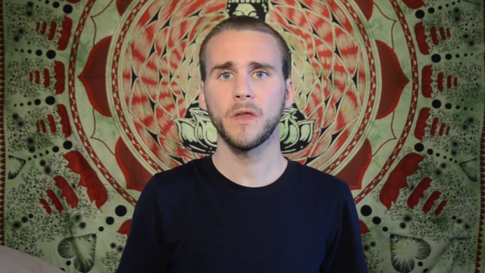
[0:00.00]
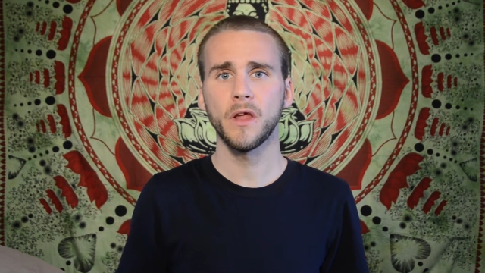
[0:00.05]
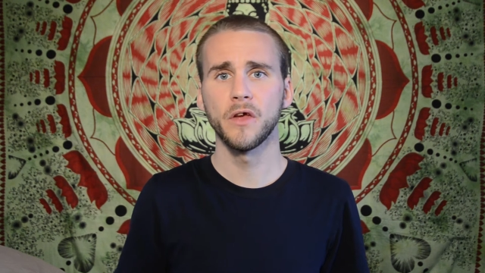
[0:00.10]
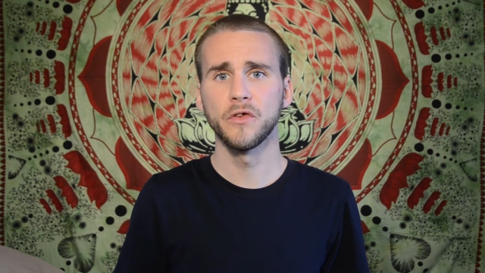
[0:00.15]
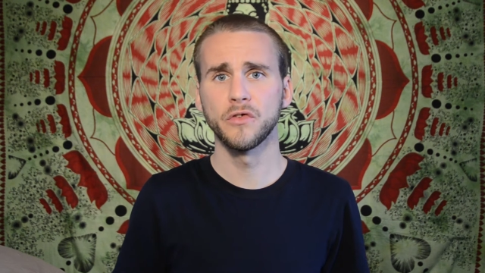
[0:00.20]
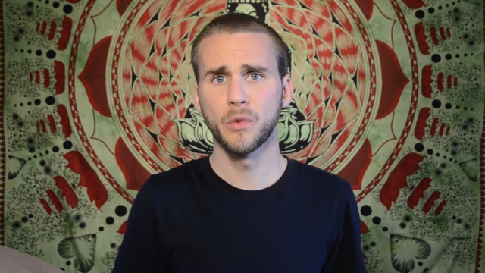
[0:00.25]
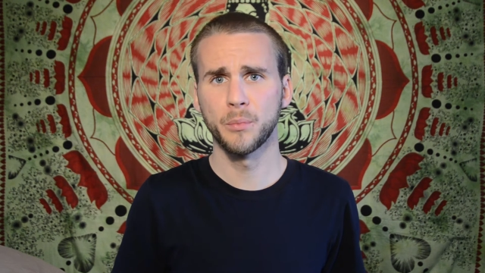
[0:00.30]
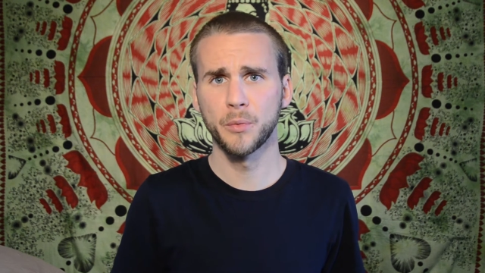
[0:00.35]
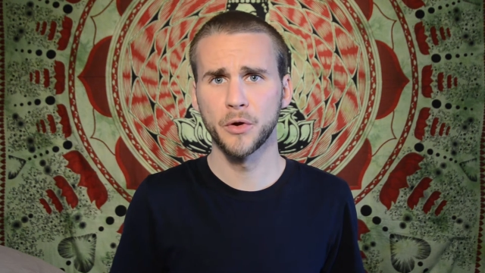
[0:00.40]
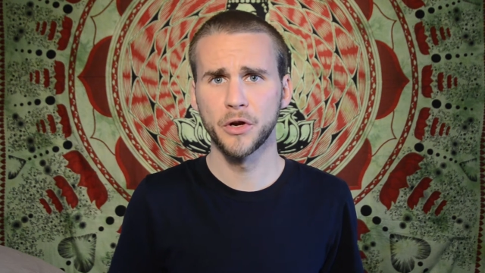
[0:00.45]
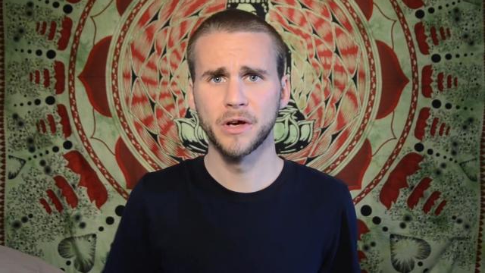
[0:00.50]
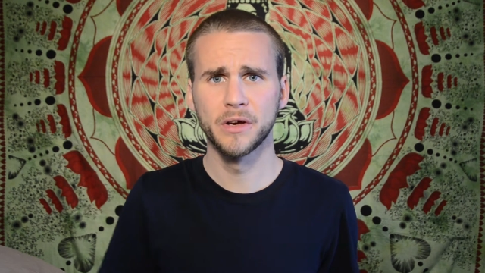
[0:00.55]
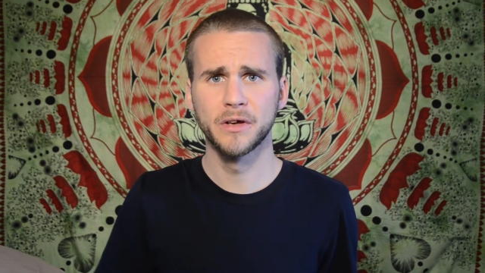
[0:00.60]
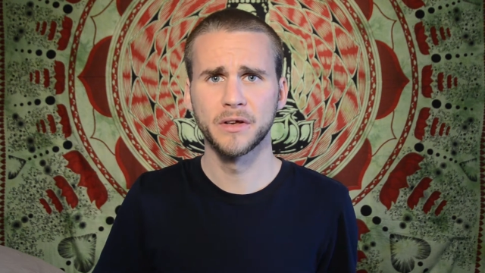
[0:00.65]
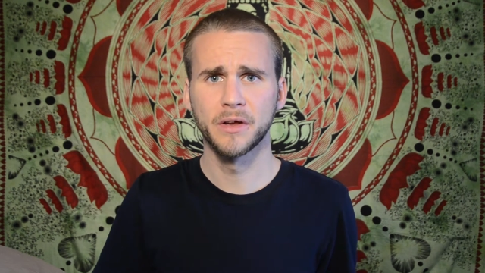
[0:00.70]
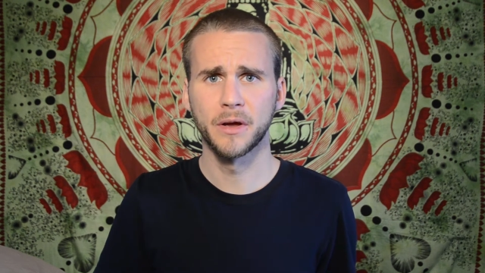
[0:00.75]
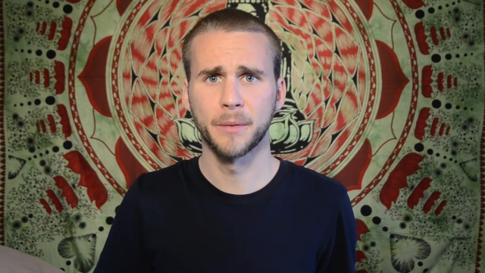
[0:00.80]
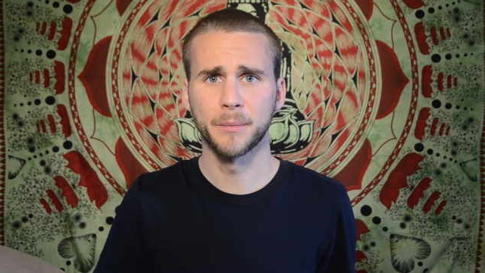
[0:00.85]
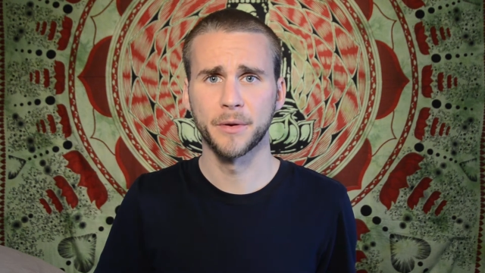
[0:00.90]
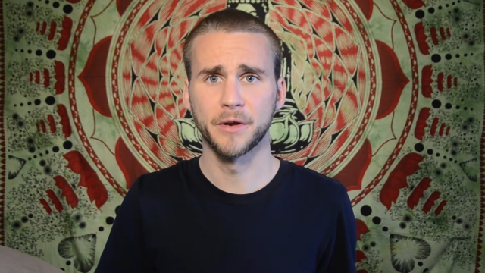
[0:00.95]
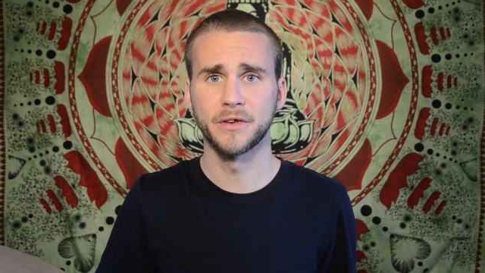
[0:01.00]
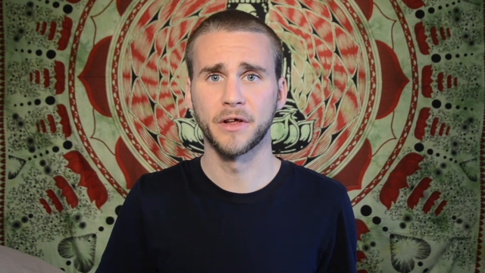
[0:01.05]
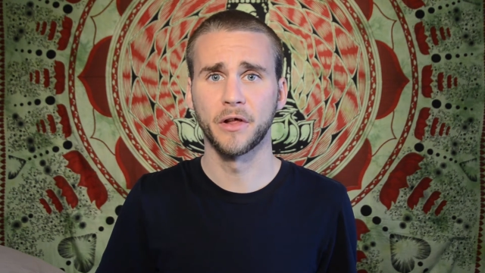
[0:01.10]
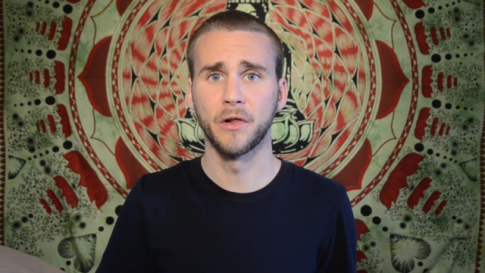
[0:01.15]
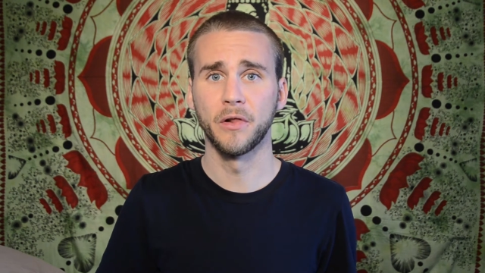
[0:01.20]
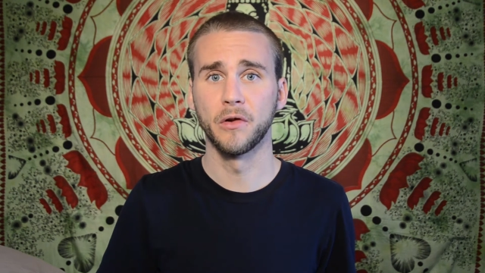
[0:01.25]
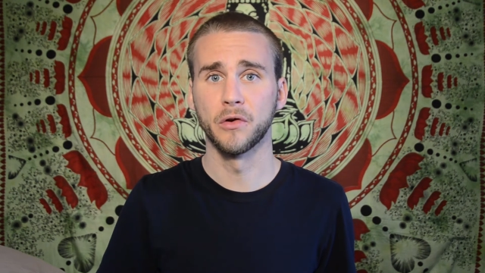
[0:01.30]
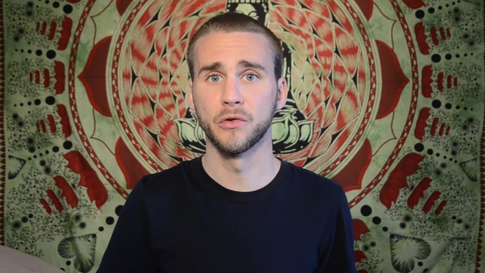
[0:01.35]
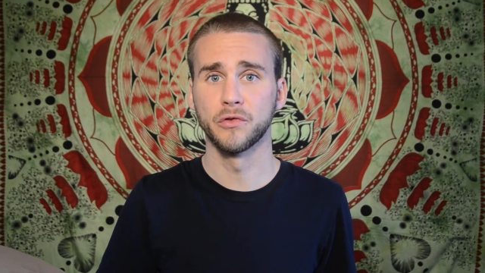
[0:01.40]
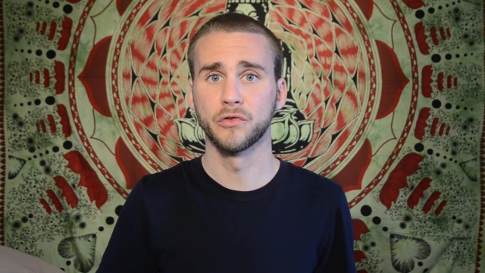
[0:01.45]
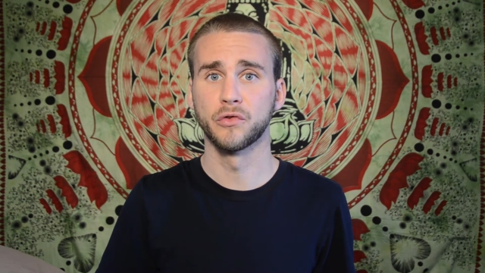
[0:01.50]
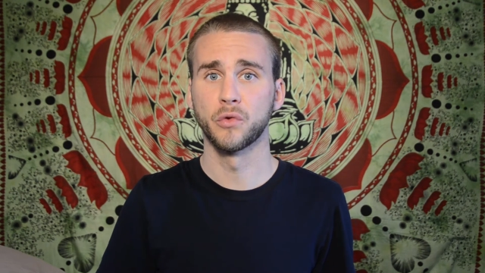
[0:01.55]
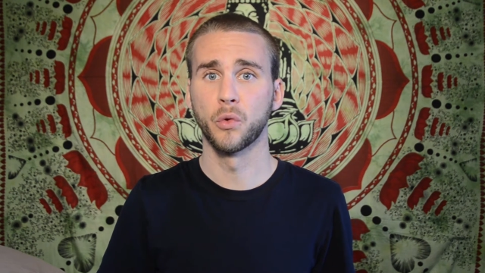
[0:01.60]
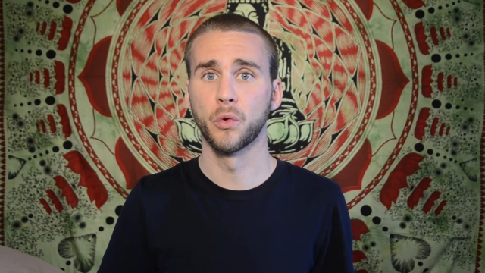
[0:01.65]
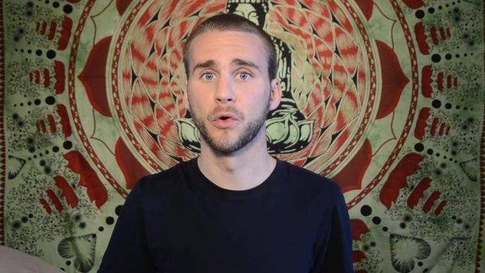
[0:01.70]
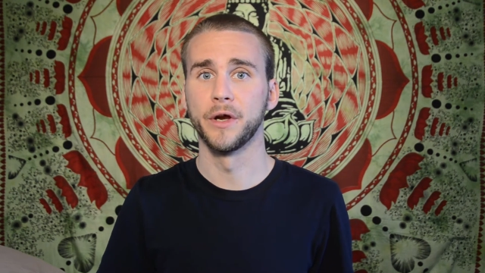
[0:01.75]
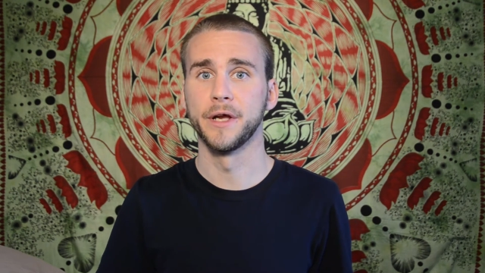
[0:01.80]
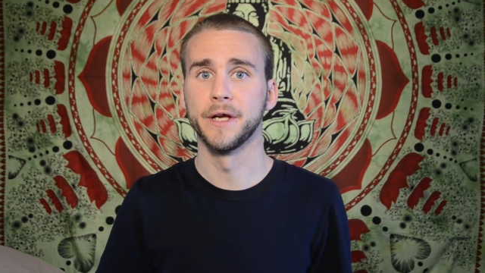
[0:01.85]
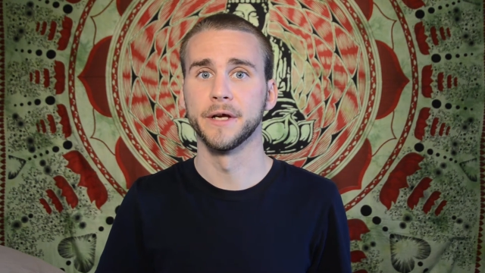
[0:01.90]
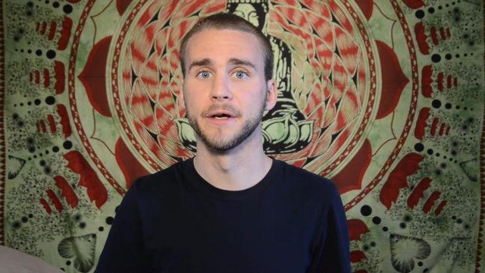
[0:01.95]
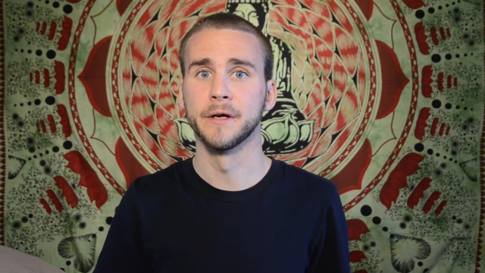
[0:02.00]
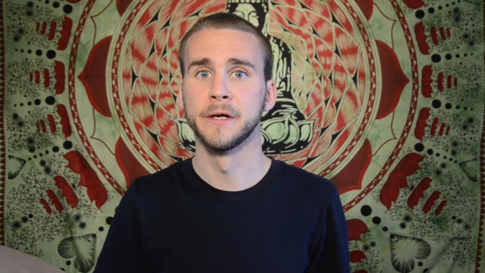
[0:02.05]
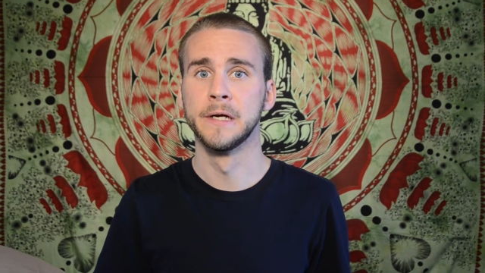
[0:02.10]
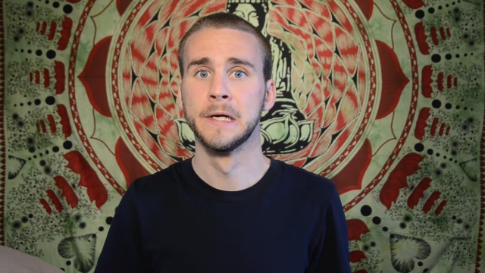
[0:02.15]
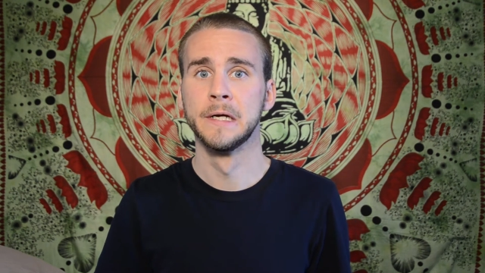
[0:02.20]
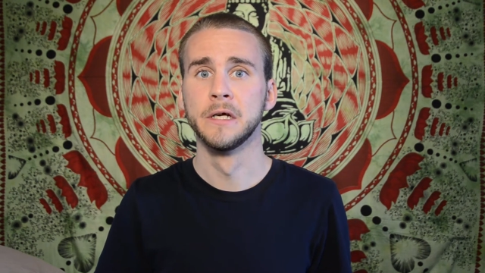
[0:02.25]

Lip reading: So I'm gonna tell a little story here.